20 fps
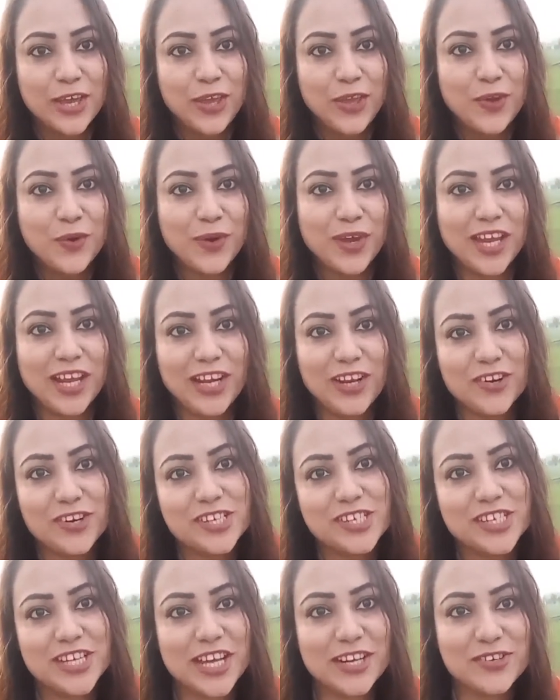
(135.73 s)
you heal your
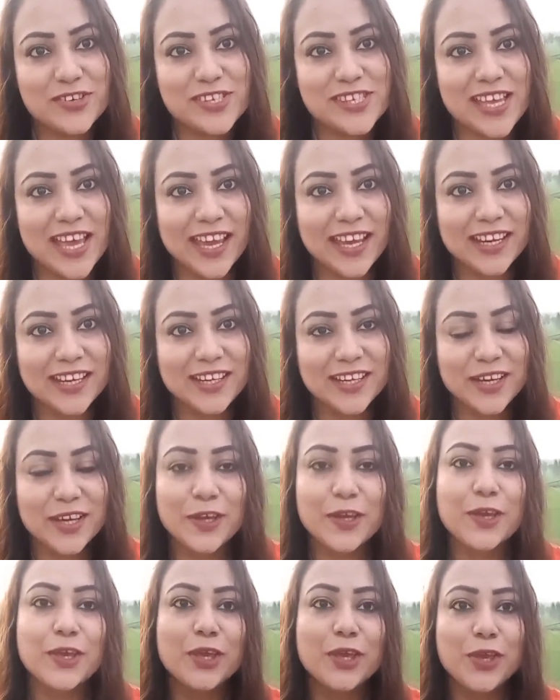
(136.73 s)
shadow side,
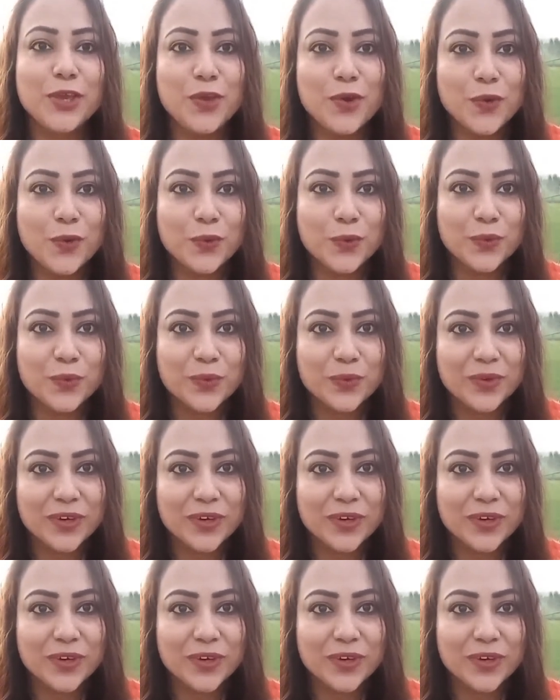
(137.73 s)
you